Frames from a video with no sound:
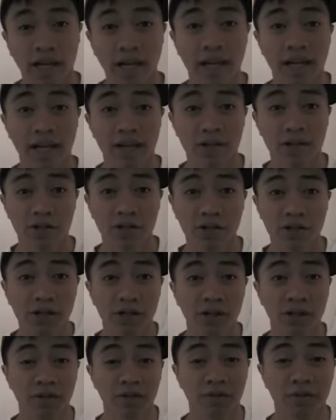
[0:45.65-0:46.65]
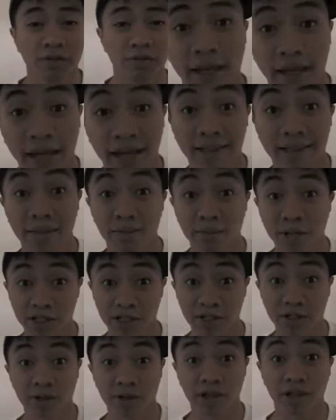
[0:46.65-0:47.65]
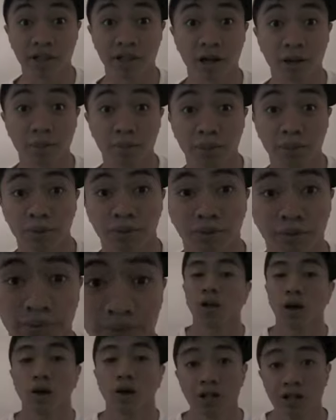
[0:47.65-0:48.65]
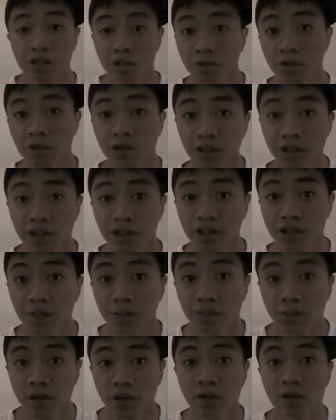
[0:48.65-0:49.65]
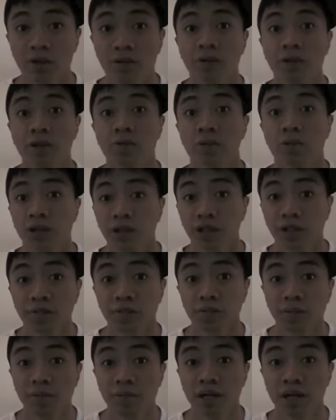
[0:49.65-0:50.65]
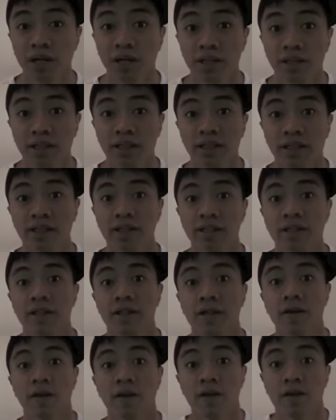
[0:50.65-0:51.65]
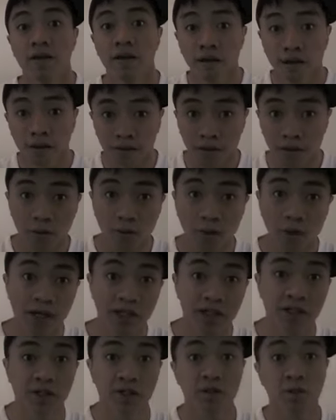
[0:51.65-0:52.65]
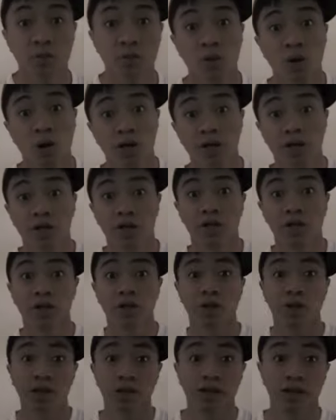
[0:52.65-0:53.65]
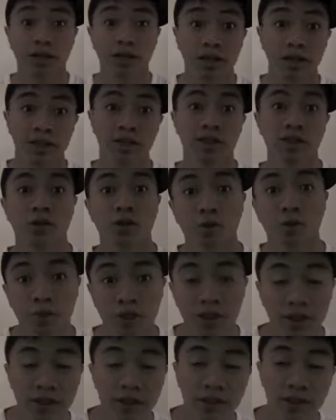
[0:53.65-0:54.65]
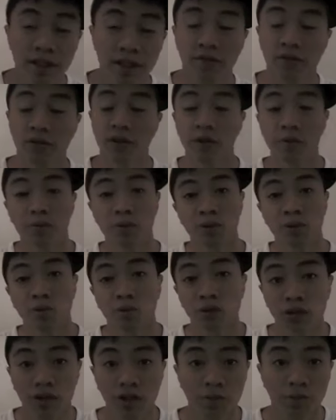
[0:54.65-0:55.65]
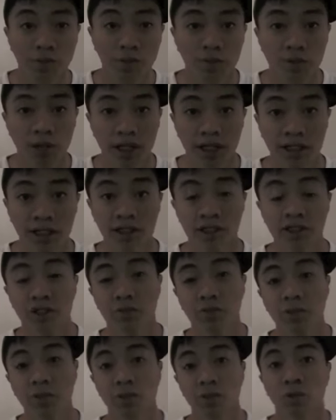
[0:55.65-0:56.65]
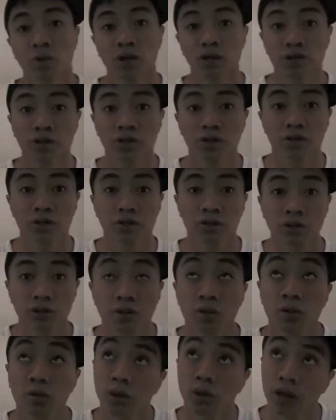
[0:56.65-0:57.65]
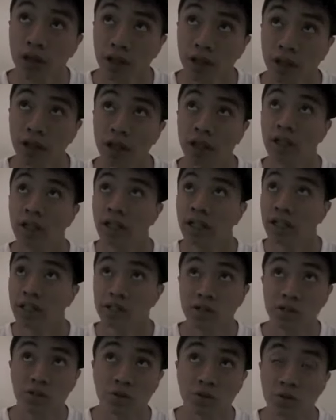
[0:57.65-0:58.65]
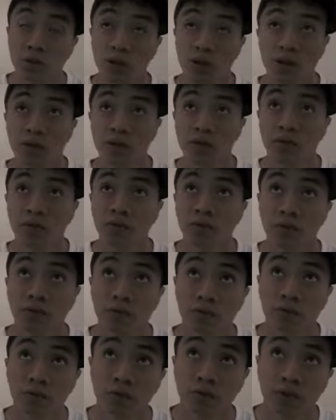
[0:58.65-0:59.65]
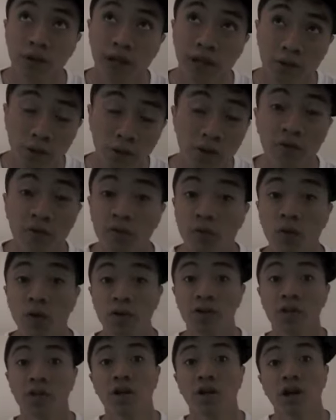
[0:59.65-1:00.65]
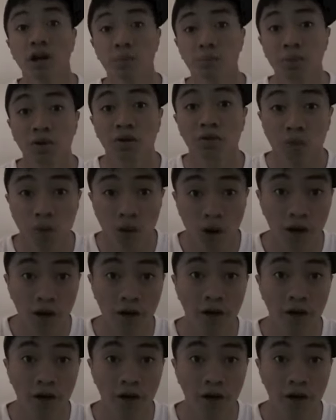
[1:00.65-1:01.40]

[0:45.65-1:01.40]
and sugar, and the measuring cup. Okay, so when you're cooking Champorrado, what you want to keep in mind is the rice to water content. So meaning to say, if you're going to put 1 cup of rice, it should be 1 is to 1 1/4 cup of